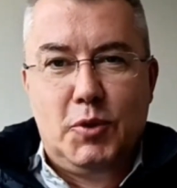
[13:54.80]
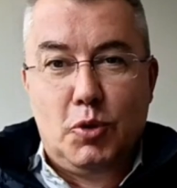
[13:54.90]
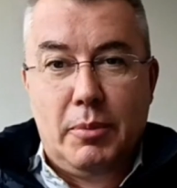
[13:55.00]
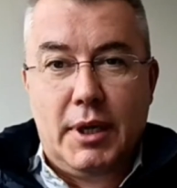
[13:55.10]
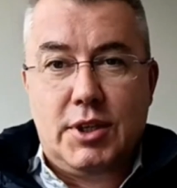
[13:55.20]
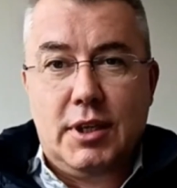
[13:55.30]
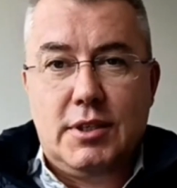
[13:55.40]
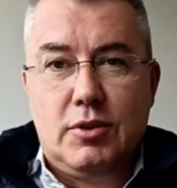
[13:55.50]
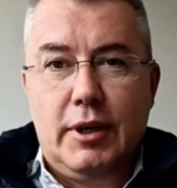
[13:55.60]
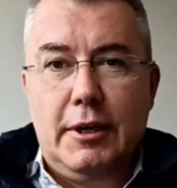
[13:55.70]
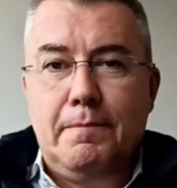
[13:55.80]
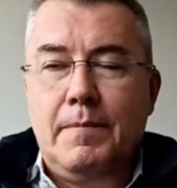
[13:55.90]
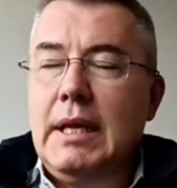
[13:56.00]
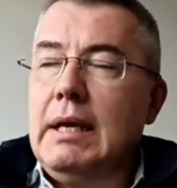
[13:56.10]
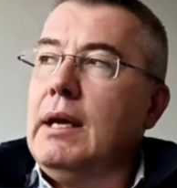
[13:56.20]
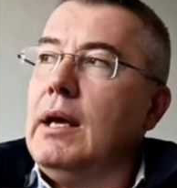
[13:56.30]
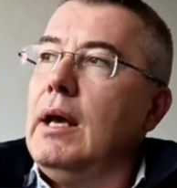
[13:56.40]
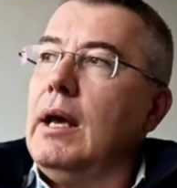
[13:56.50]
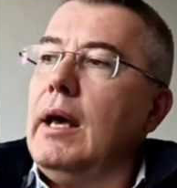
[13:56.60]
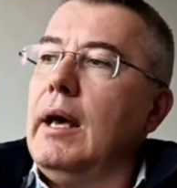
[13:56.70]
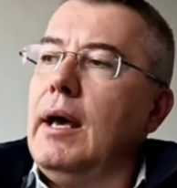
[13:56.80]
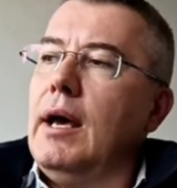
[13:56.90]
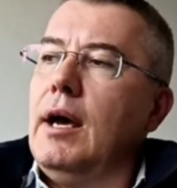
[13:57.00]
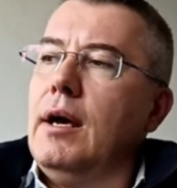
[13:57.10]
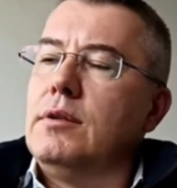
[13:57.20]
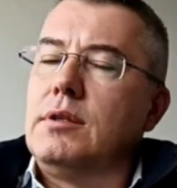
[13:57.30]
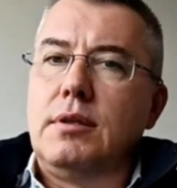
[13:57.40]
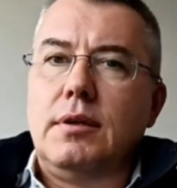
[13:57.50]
too much history. And